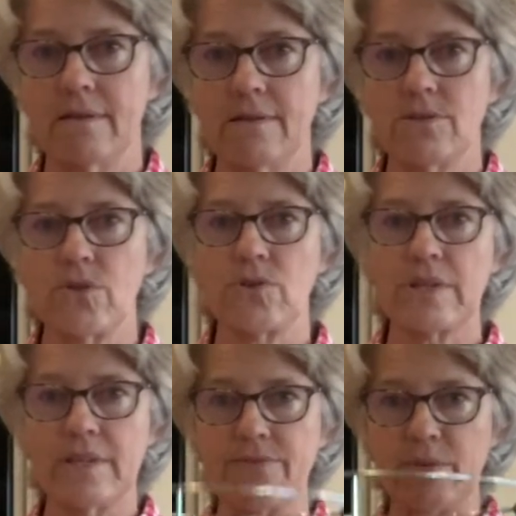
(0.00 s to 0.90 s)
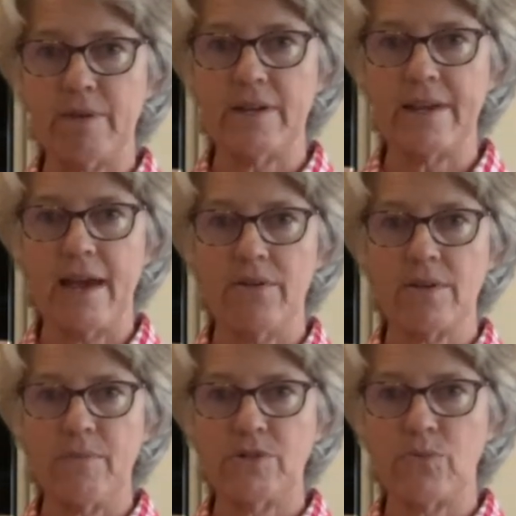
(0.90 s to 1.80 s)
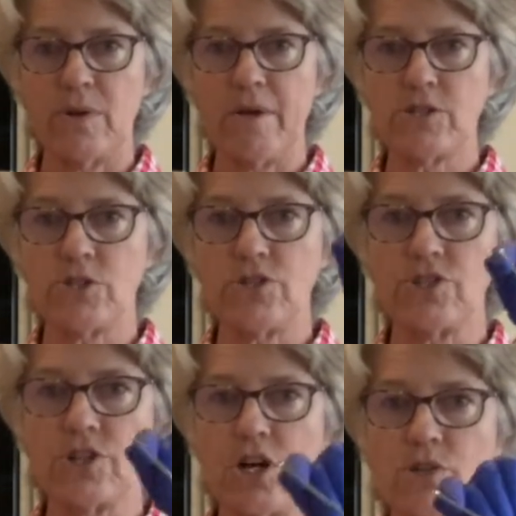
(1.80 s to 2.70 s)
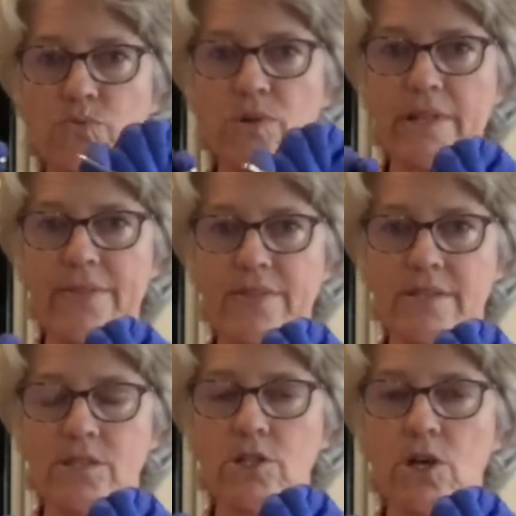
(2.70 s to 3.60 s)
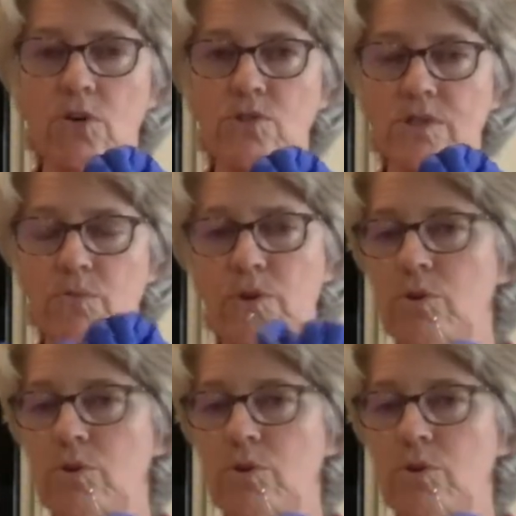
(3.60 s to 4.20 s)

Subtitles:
so you can lift them in and out, but you want to make sure your jars will let this close when you